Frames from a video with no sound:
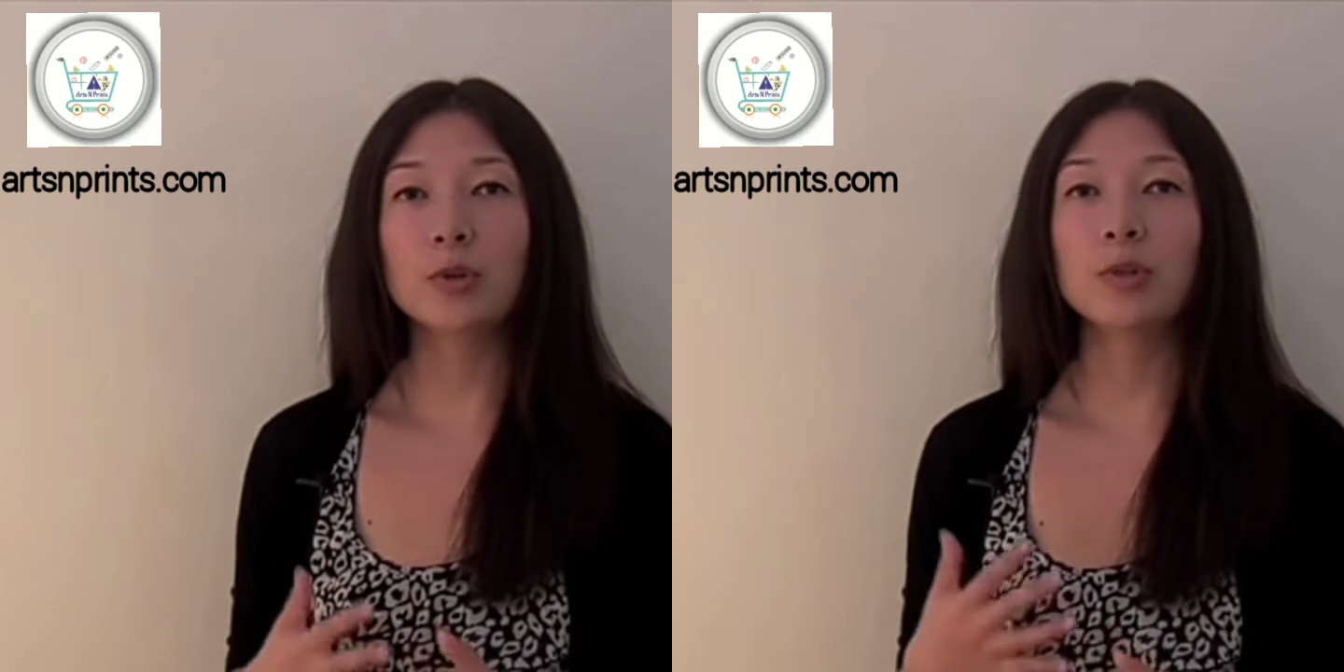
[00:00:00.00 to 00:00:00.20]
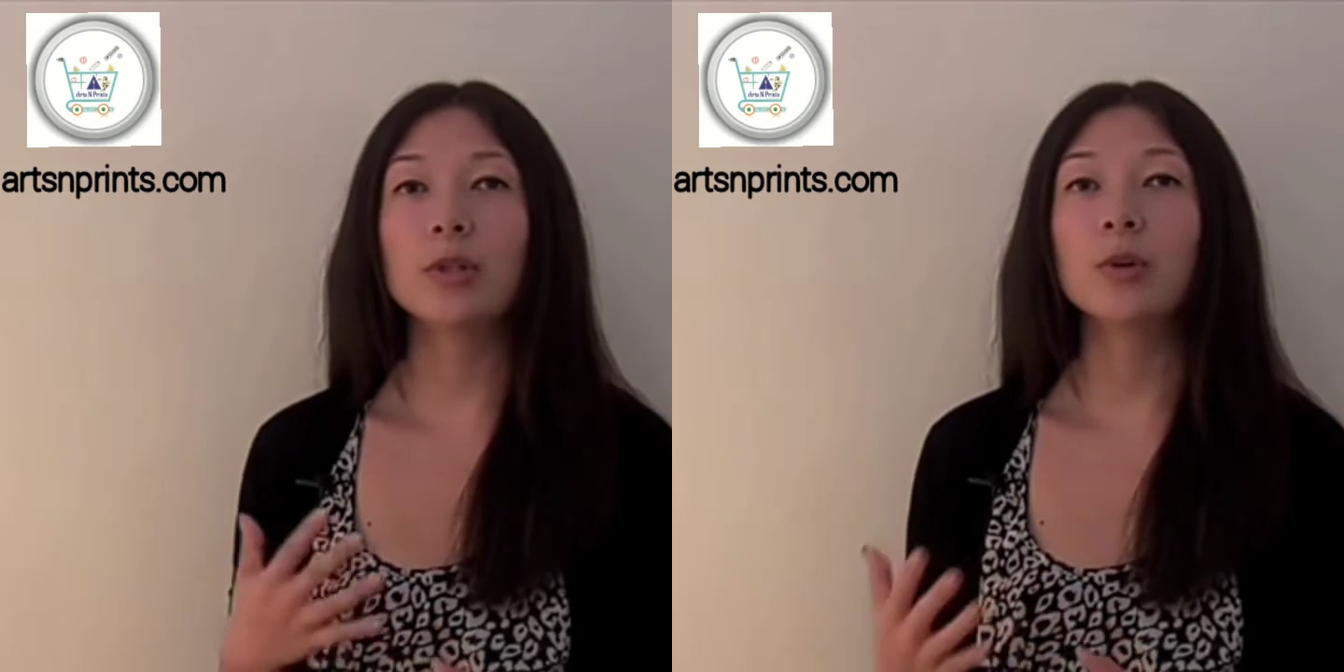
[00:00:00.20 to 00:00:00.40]

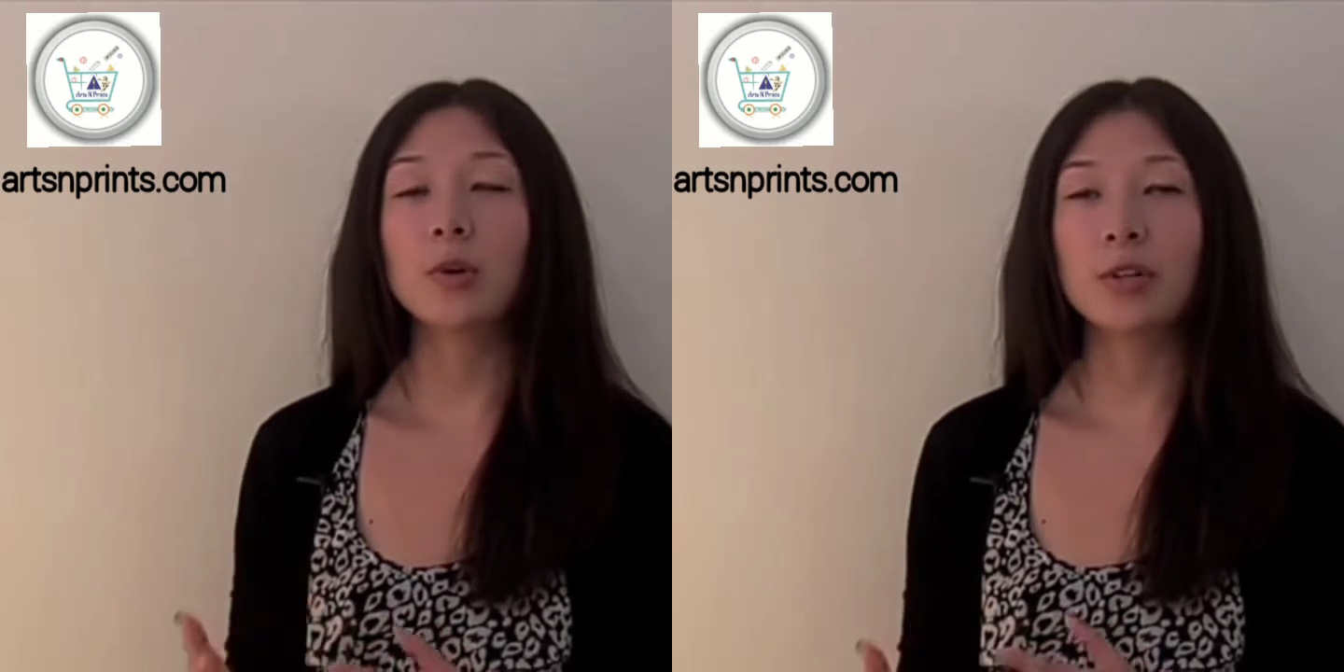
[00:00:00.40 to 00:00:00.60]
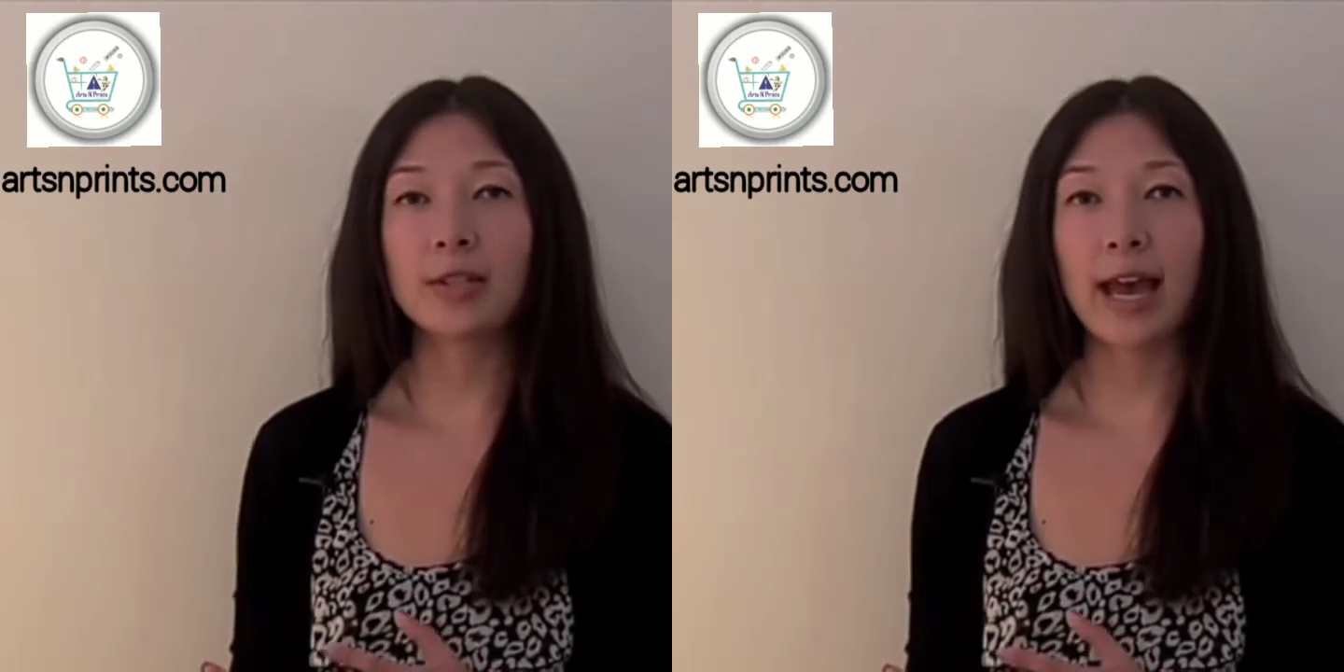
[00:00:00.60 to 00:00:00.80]
still
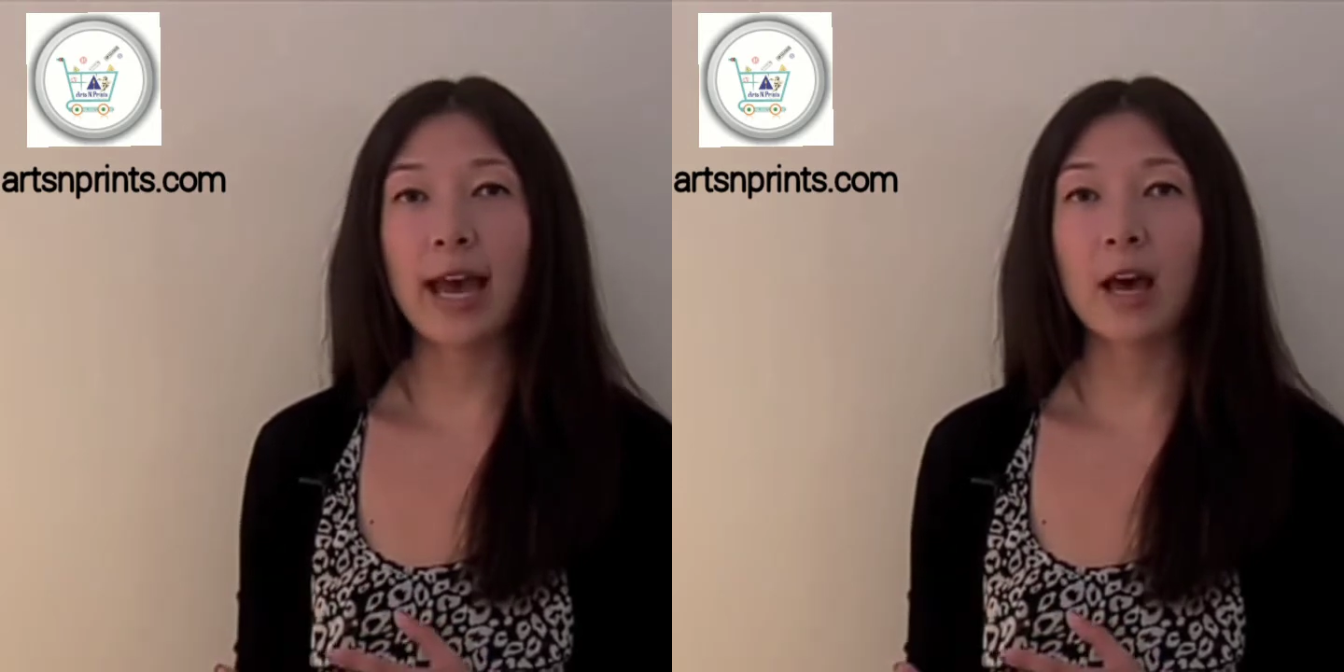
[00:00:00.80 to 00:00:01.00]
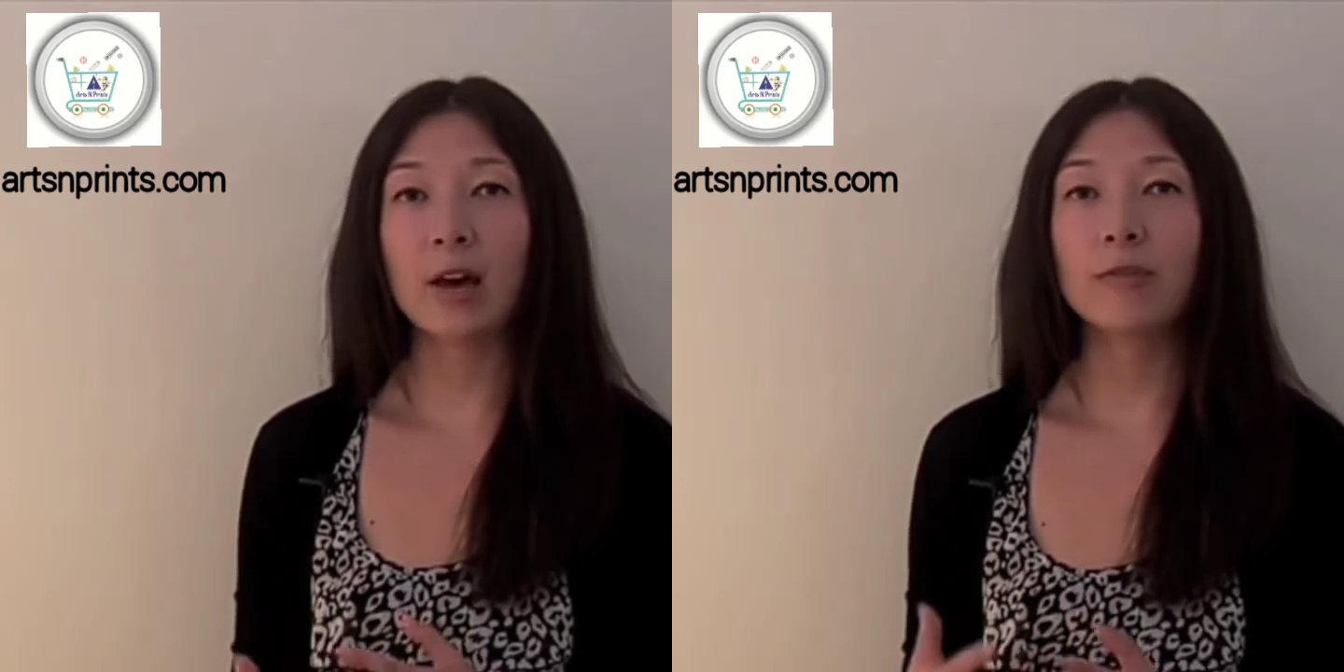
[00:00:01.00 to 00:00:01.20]
going to
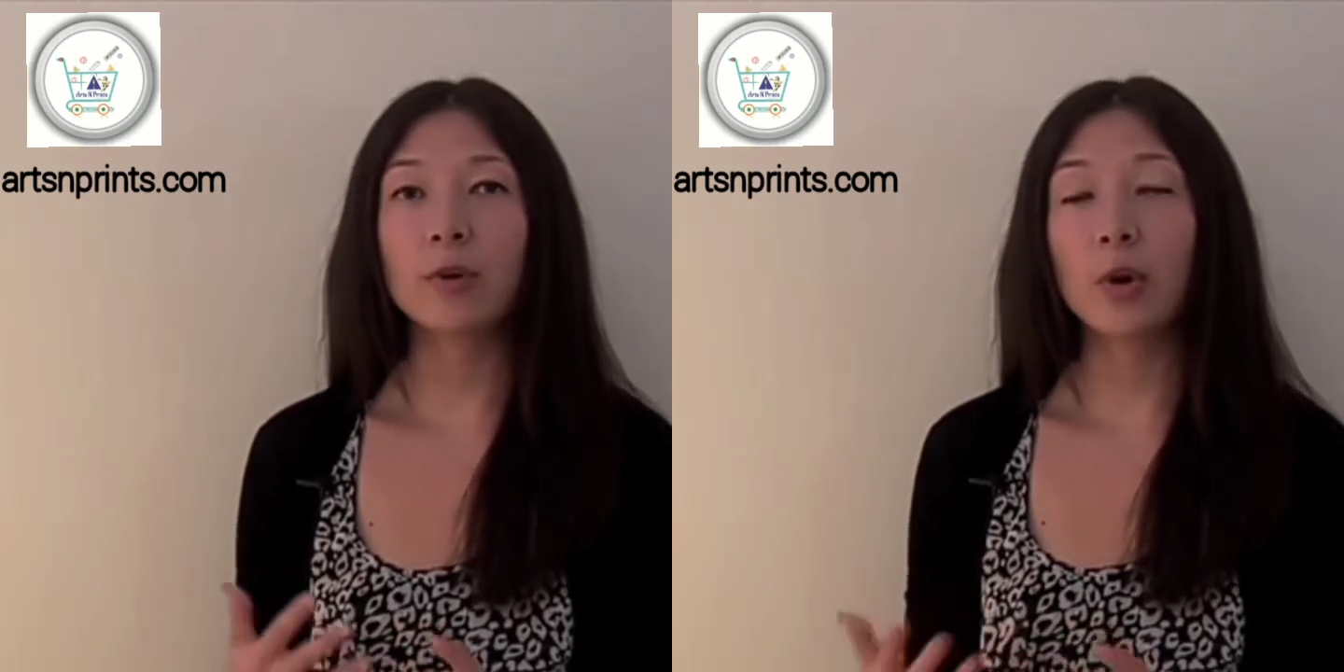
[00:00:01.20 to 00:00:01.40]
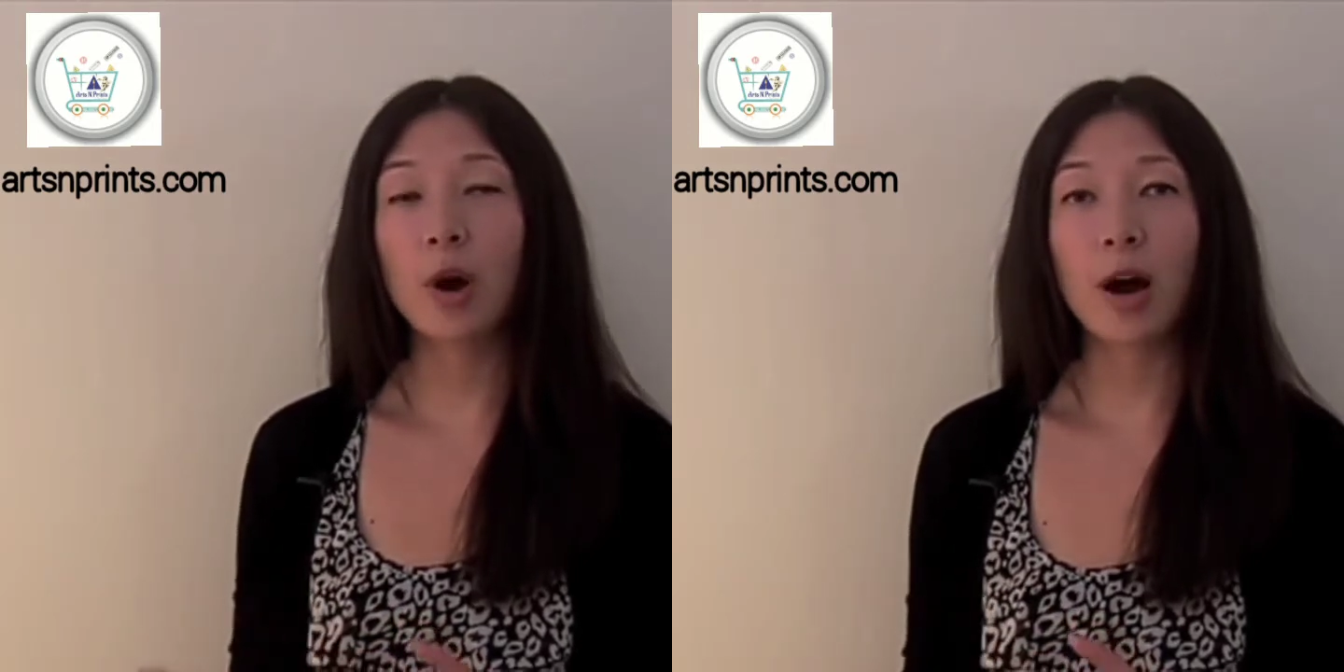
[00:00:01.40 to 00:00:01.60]
have or